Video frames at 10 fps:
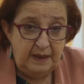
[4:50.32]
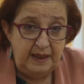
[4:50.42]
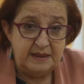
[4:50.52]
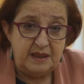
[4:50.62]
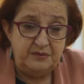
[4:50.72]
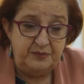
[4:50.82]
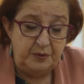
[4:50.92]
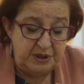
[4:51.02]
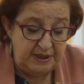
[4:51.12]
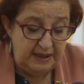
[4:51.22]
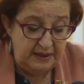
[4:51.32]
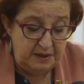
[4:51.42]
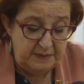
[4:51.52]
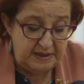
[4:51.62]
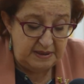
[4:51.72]
It's unfortunate
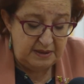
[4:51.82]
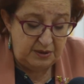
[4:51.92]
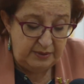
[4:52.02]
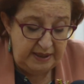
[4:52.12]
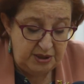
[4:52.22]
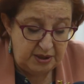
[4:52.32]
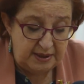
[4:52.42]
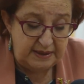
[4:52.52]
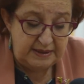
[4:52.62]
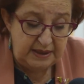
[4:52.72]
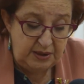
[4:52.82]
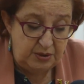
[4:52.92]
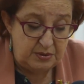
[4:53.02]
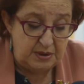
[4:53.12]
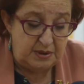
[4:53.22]
that Mr. Granger
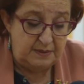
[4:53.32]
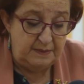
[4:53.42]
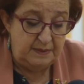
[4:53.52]
continues